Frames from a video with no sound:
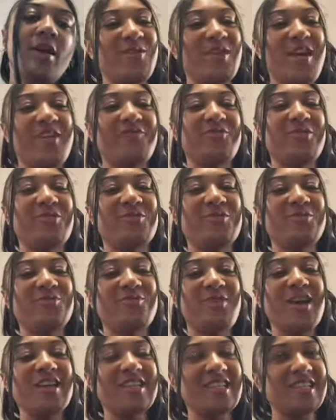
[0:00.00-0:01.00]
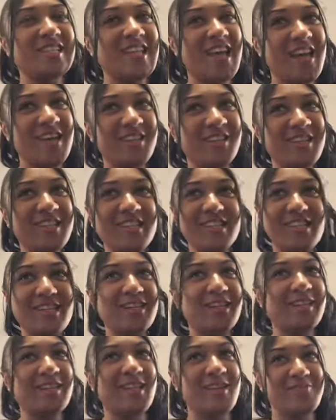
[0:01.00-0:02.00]
If you read the title and see
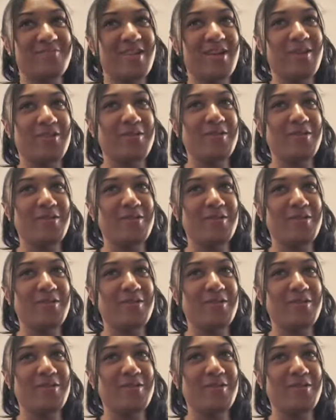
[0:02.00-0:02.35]
the thumbnail,